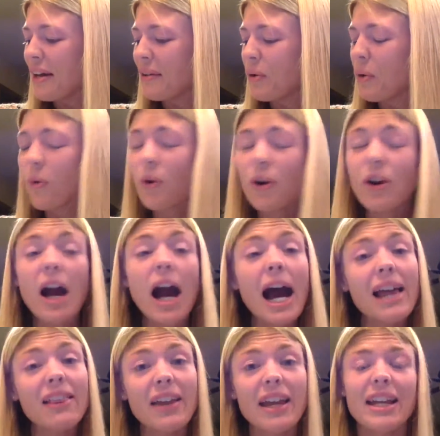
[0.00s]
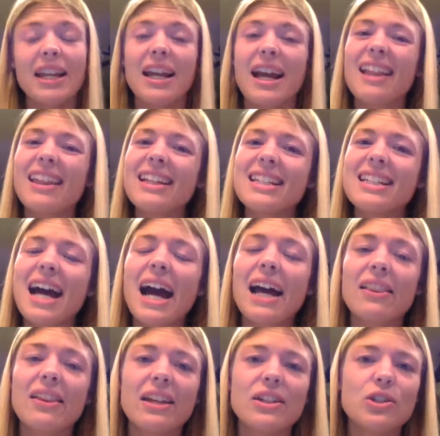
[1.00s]
Or highlighting. I like to
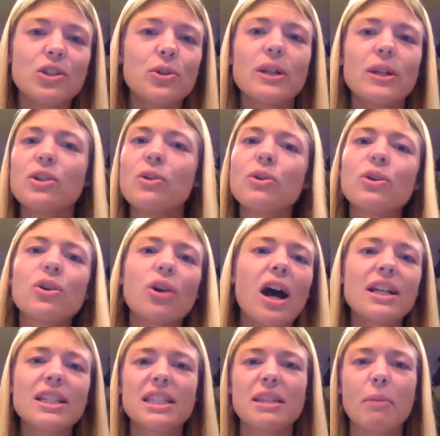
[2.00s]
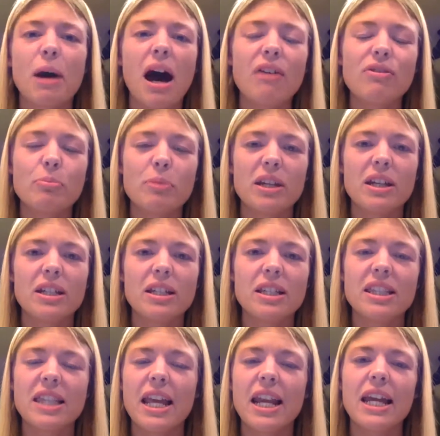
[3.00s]
highlight too. I don't cross them off because
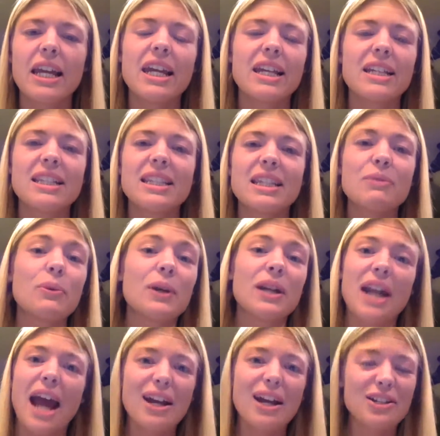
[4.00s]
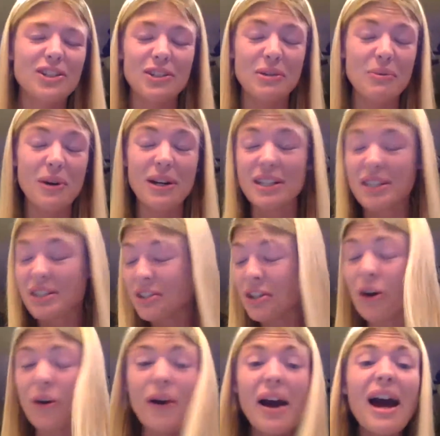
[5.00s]
then I can't see what it actually was.
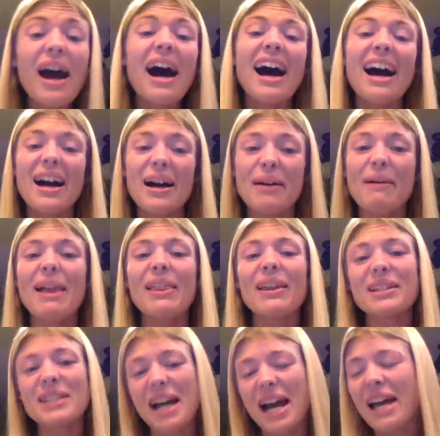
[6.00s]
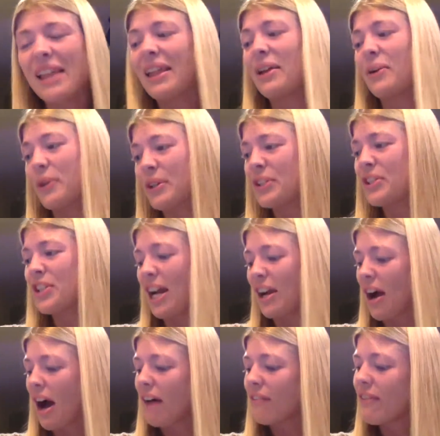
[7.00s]
So I like to highlight or to check
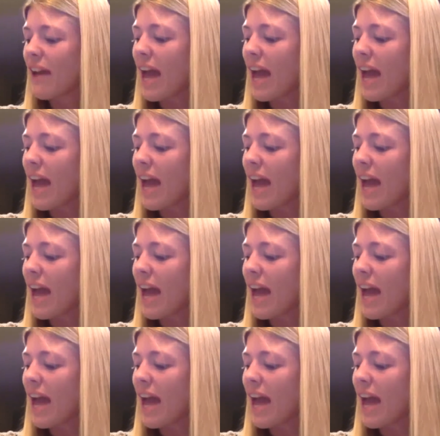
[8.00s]
off.